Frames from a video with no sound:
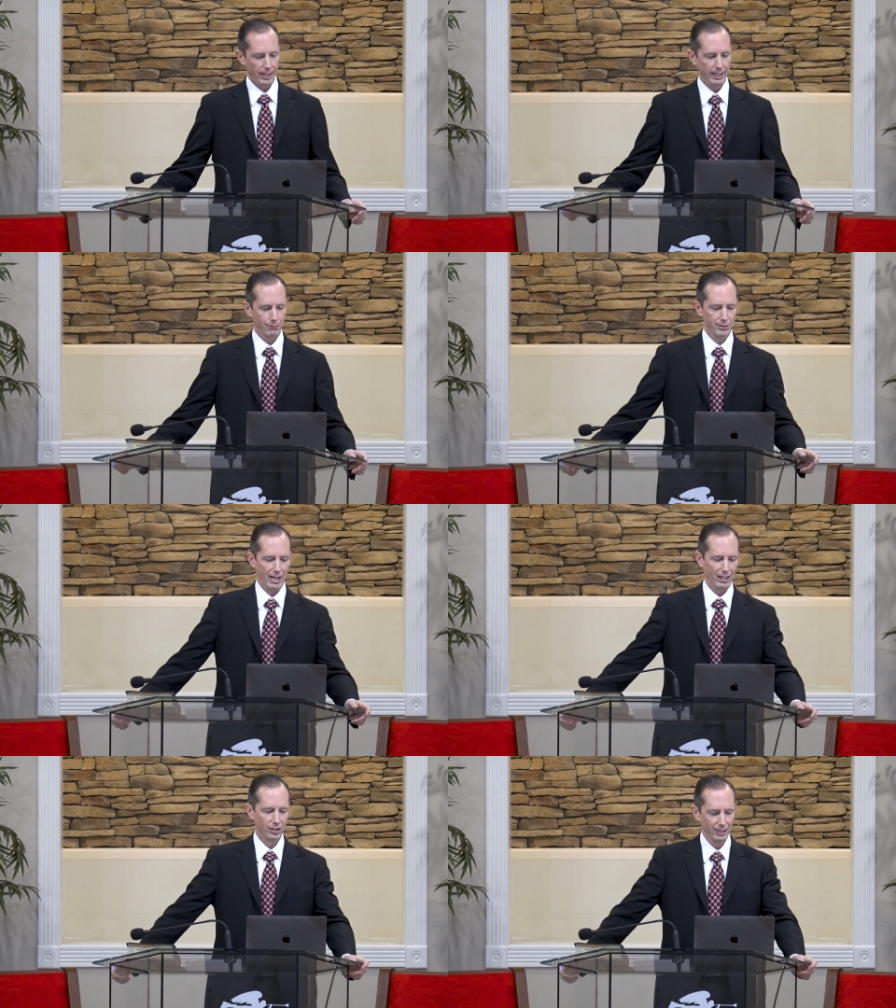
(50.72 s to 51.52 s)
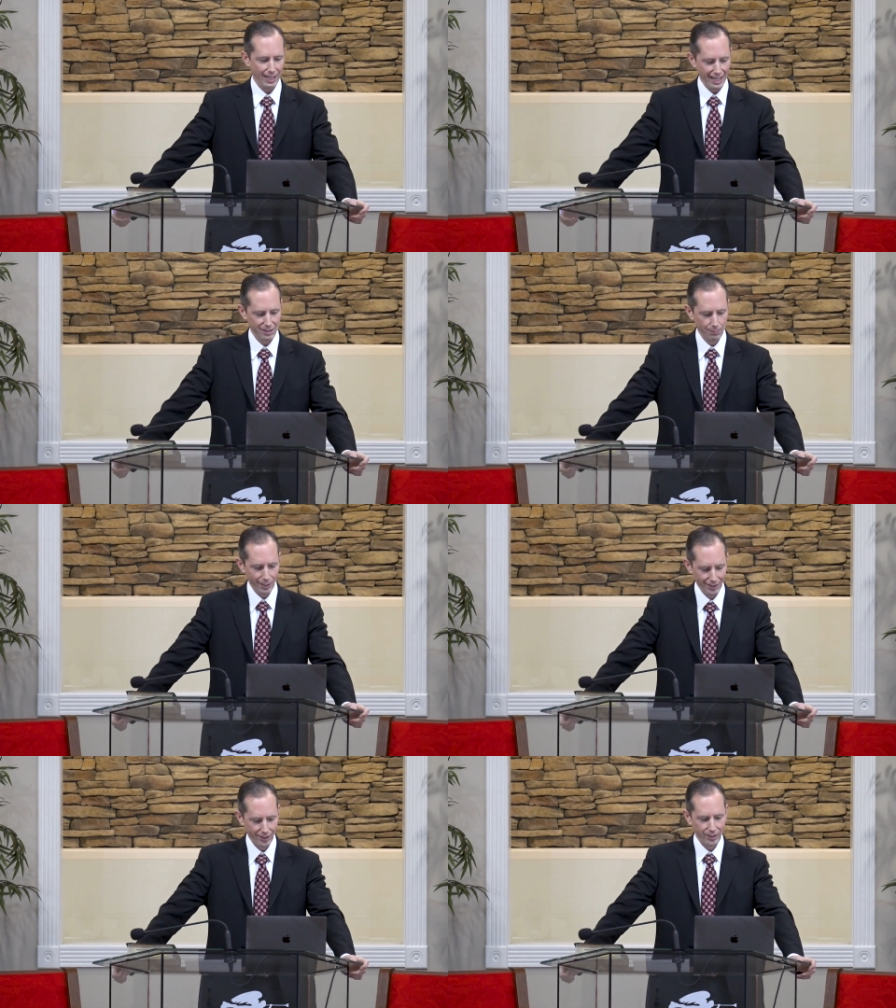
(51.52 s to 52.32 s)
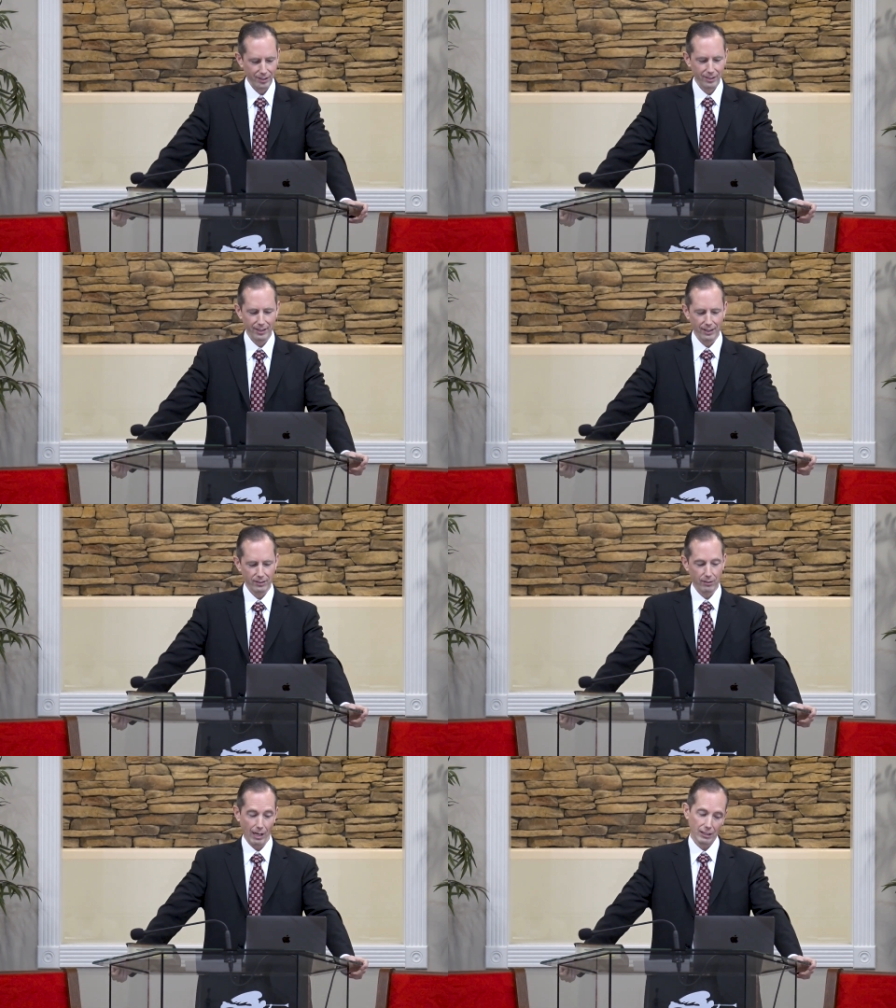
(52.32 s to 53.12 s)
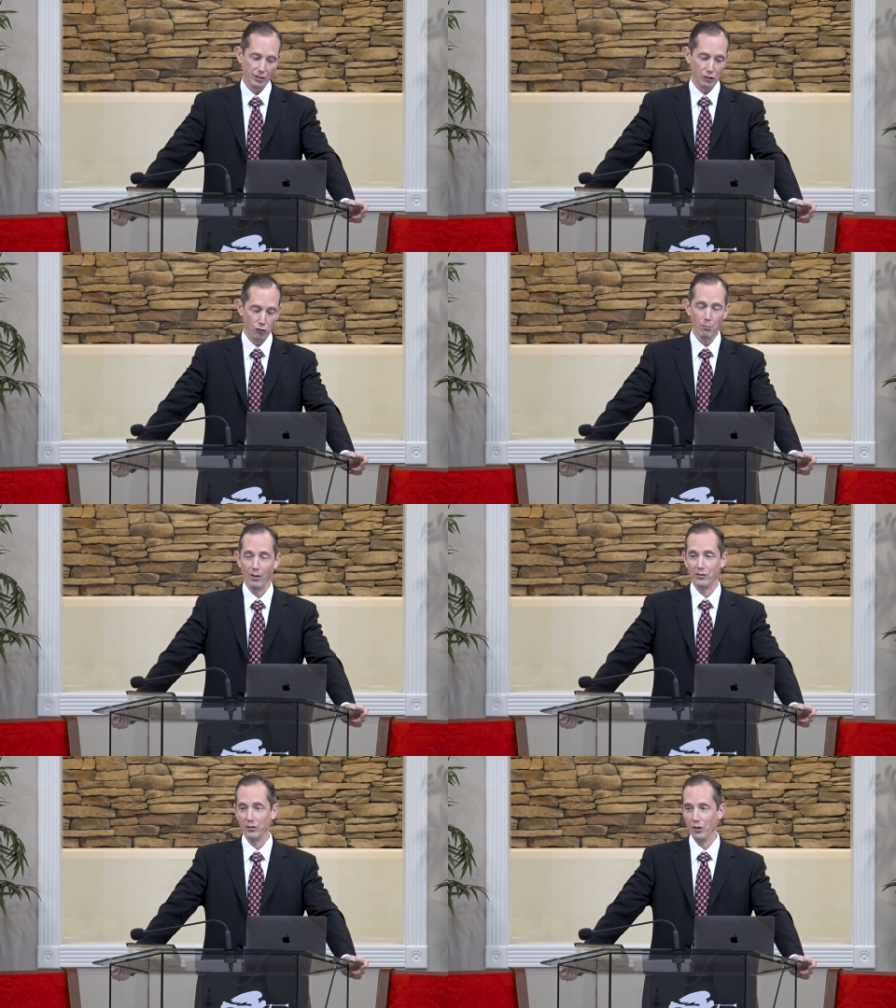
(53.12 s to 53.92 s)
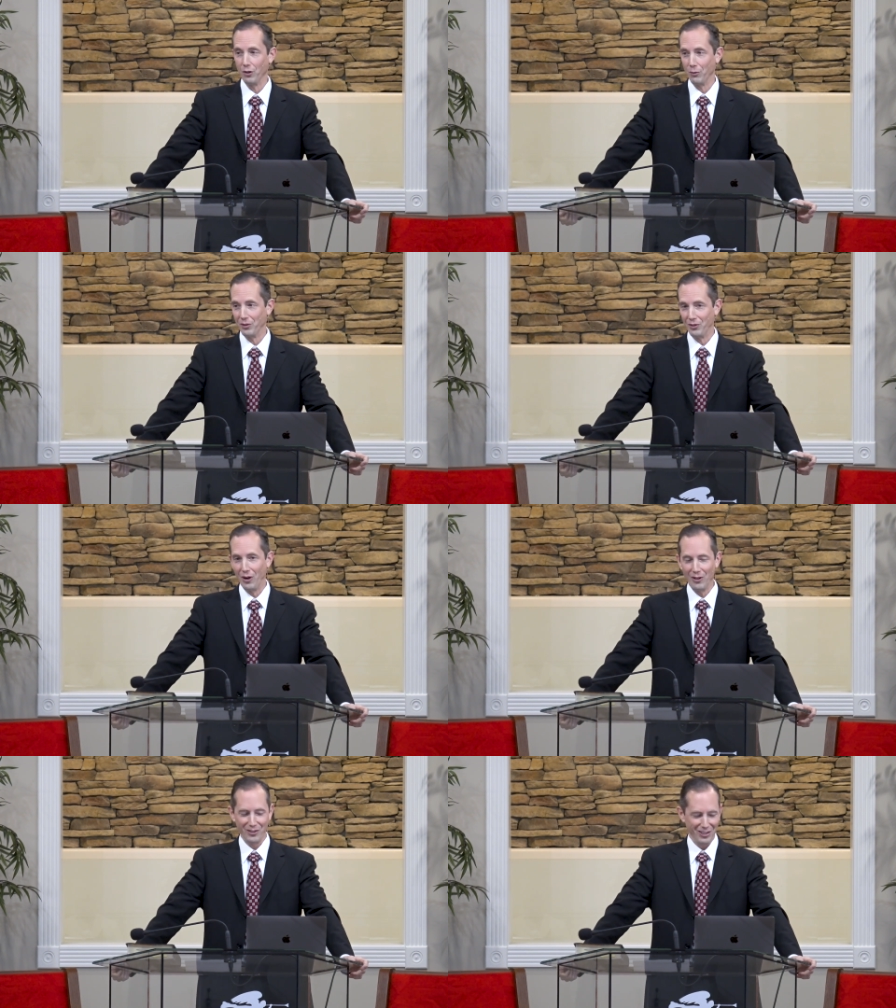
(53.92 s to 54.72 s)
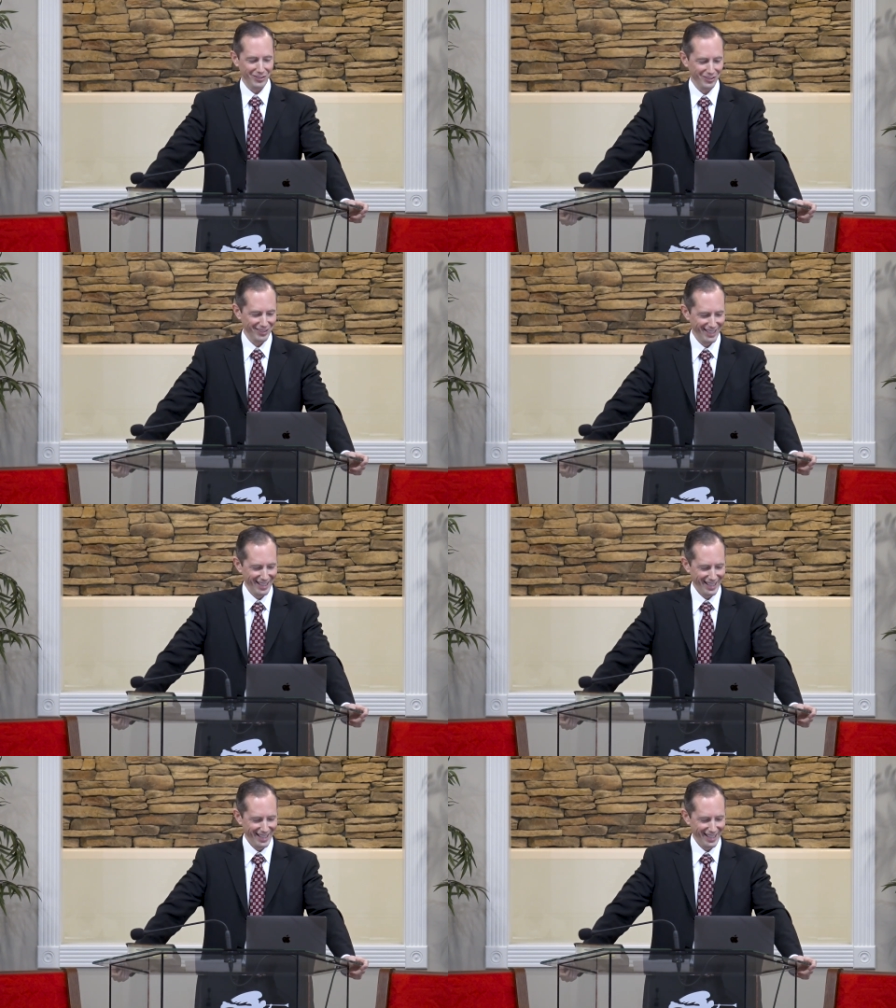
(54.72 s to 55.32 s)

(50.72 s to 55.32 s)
And it was actually last month that, or actually 2 months ago that we started this.